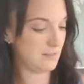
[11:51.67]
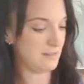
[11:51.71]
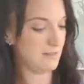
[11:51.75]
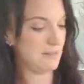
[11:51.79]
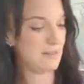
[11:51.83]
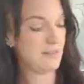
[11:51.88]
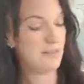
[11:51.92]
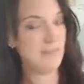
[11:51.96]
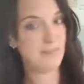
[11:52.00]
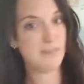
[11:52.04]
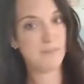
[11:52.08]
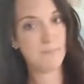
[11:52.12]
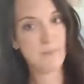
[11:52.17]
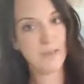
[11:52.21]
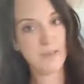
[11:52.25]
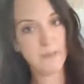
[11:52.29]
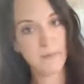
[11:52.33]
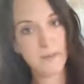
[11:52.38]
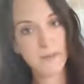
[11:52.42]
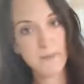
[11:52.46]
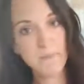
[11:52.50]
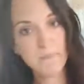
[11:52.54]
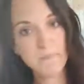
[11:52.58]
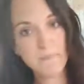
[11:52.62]
this
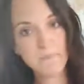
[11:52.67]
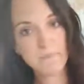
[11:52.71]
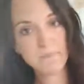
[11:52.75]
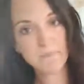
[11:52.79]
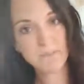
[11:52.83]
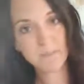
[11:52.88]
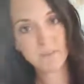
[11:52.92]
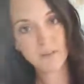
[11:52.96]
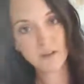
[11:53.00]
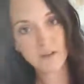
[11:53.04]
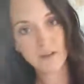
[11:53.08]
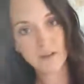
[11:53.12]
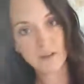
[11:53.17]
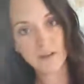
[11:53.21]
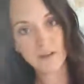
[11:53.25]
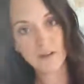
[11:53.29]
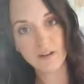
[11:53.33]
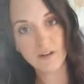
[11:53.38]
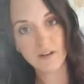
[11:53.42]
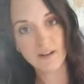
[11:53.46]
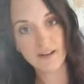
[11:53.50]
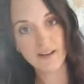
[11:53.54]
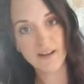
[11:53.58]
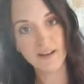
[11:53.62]
baby
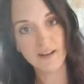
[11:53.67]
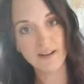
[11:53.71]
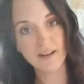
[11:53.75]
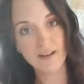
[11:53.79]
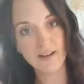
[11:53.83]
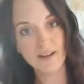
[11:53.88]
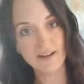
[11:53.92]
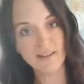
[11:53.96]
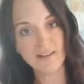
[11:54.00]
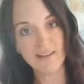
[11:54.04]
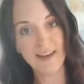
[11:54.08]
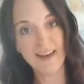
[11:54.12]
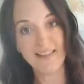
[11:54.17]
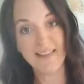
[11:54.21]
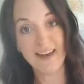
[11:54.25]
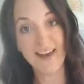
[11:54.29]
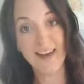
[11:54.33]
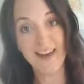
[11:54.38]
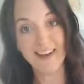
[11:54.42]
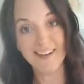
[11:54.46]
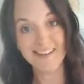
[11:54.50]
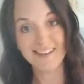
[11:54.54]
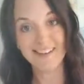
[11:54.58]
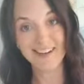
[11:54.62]
is the
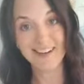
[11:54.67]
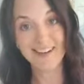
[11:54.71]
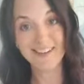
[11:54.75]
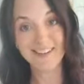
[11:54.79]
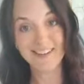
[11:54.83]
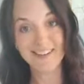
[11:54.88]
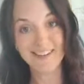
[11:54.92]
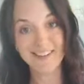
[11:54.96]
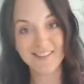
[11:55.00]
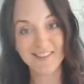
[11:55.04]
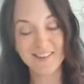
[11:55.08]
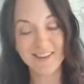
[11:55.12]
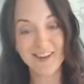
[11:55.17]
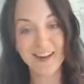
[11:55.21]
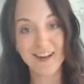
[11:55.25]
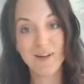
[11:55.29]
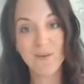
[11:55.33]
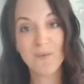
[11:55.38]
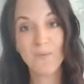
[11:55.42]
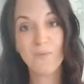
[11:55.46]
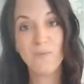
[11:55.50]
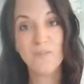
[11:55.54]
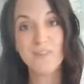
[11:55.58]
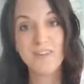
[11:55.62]
hand sanitizer.
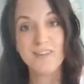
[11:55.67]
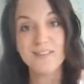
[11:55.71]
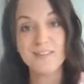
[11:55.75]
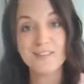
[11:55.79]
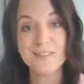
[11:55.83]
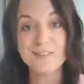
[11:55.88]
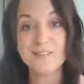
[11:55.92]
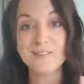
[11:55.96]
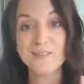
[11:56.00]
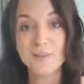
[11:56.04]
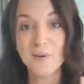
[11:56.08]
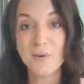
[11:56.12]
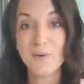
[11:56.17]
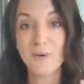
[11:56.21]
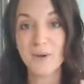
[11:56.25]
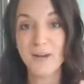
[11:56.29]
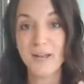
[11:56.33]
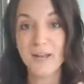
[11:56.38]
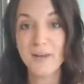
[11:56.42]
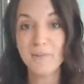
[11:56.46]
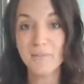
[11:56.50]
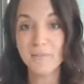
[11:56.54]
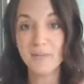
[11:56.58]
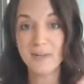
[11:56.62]
And this is so
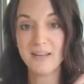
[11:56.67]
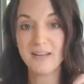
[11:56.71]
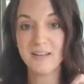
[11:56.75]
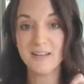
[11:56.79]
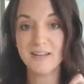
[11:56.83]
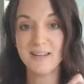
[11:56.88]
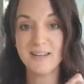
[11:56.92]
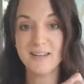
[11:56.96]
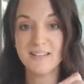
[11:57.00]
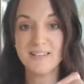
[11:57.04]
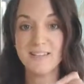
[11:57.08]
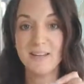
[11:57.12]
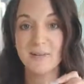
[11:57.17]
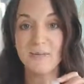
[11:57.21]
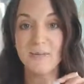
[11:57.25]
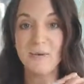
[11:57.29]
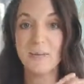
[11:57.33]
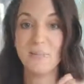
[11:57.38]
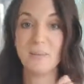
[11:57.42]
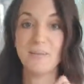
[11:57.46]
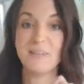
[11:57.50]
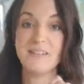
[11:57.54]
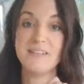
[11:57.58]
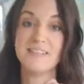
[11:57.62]
great because it
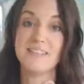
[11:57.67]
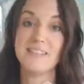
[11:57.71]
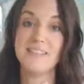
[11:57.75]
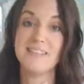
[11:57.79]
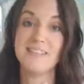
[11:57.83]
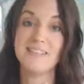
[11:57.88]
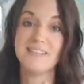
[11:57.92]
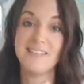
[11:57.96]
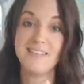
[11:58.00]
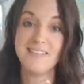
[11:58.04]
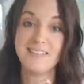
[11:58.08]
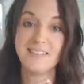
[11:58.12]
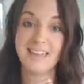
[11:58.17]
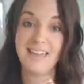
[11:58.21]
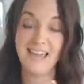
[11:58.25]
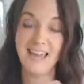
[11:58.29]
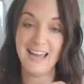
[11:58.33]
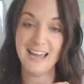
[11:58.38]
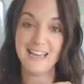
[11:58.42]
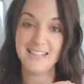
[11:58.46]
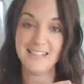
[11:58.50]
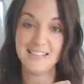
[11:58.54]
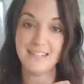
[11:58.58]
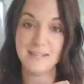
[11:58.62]
replaces the
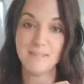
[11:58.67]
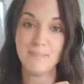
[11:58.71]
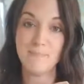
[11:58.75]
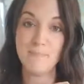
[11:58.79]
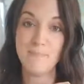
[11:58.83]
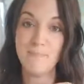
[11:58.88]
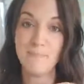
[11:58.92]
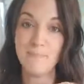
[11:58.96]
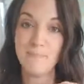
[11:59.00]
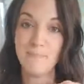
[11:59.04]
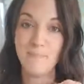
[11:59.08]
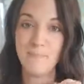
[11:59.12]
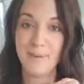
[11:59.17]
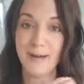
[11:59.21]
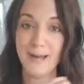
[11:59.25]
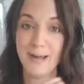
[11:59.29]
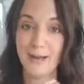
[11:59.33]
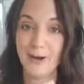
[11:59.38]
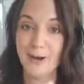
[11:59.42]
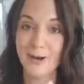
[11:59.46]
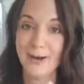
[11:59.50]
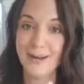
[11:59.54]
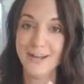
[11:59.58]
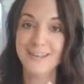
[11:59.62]

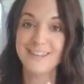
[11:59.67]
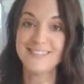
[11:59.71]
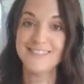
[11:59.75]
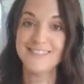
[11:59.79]
antibiotics